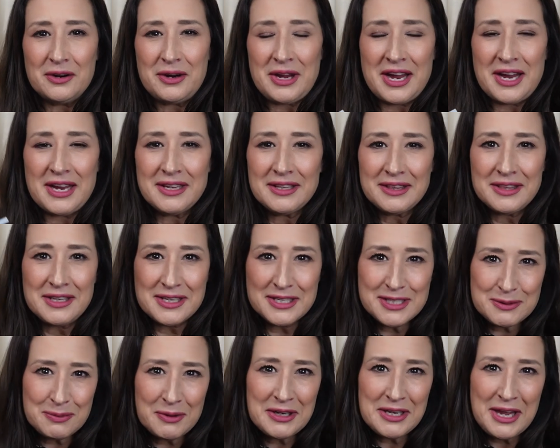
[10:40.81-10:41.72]
okay,
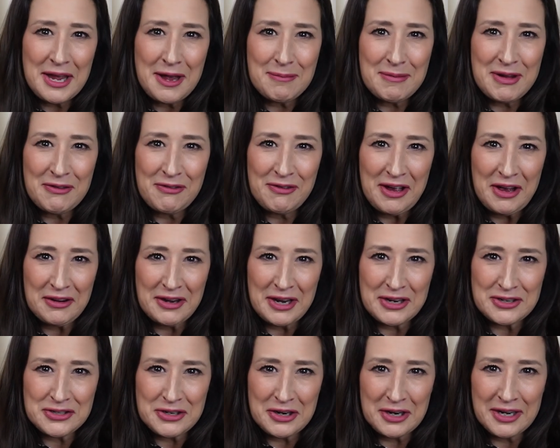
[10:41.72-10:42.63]
this one can be found
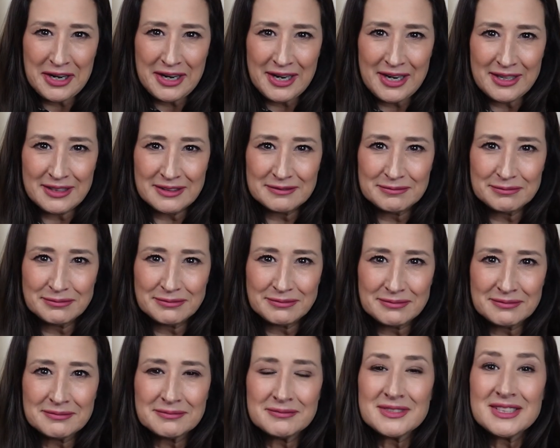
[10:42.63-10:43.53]
at Target.
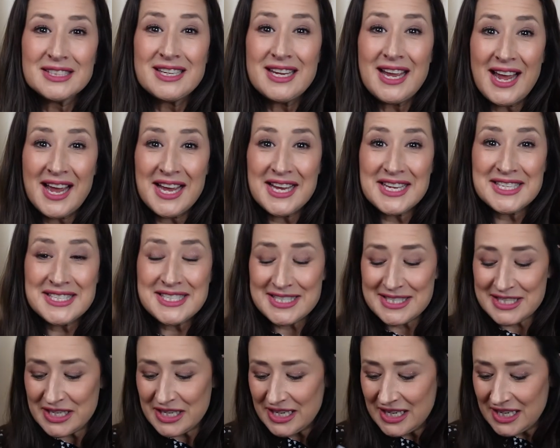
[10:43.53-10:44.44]

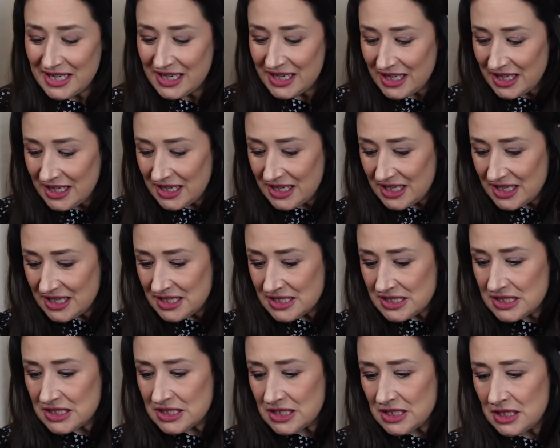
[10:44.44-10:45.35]
Yes, it
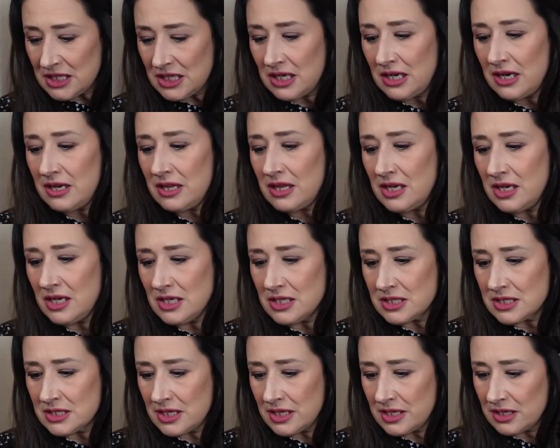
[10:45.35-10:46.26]
is, I think
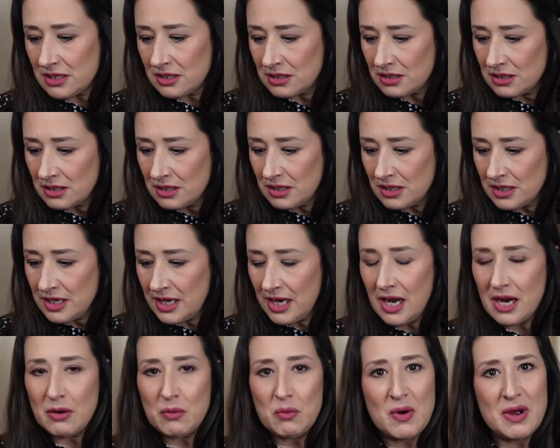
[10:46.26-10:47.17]
it's a,
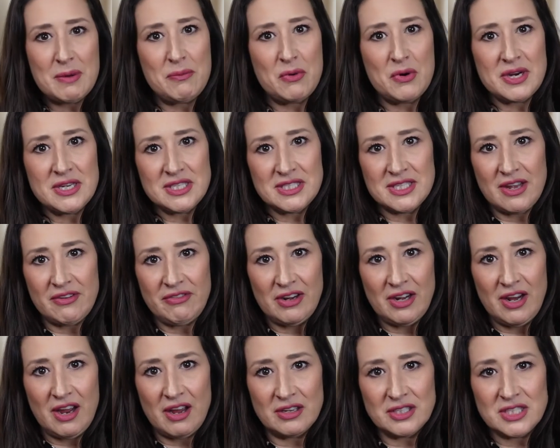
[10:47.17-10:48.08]
yeah, 1.7
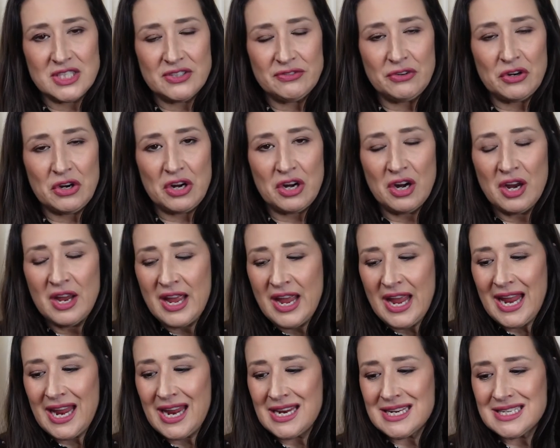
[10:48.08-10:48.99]
ounce for
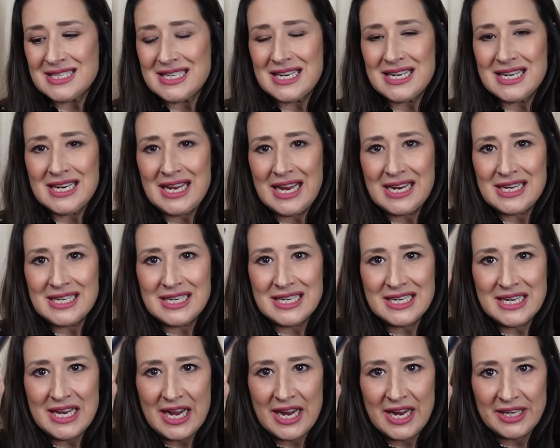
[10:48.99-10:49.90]

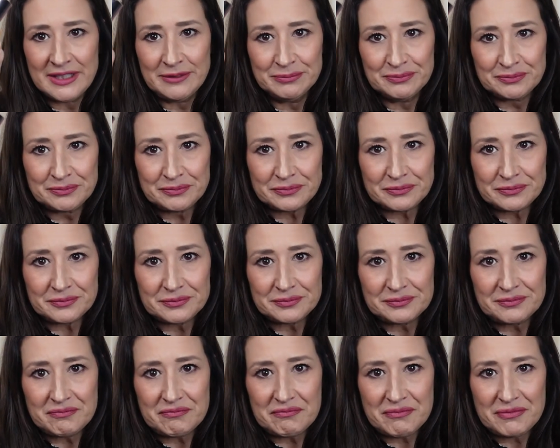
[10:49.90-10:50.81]
$18.99.
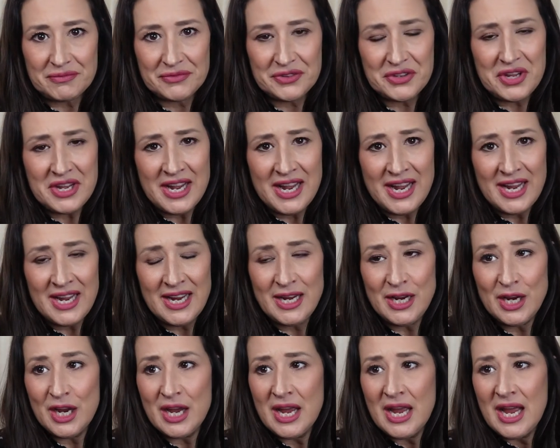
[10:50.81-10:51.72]

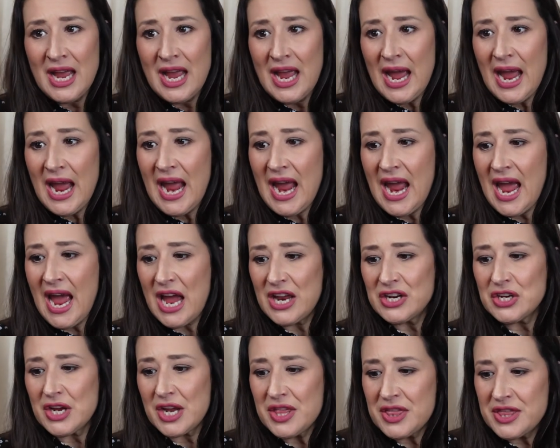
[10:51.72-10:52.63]
Okay,
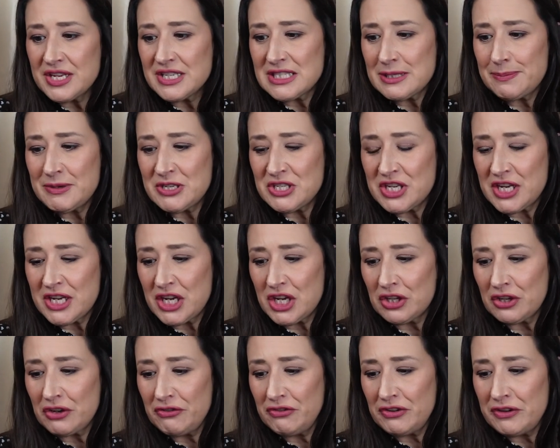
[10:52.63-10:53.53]
and this
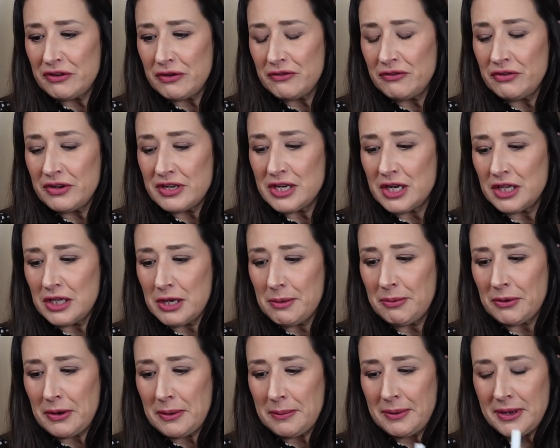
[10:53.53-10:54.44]
particular vanilla
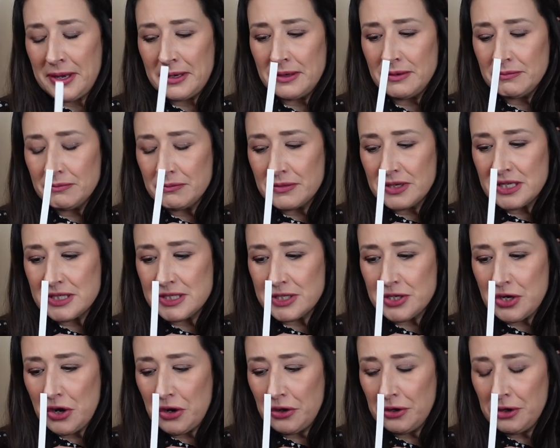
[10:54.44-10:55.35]
bourbon is
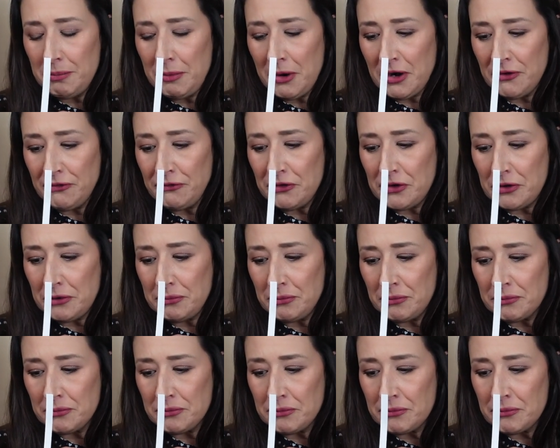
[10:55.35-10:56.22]
an eau de parfum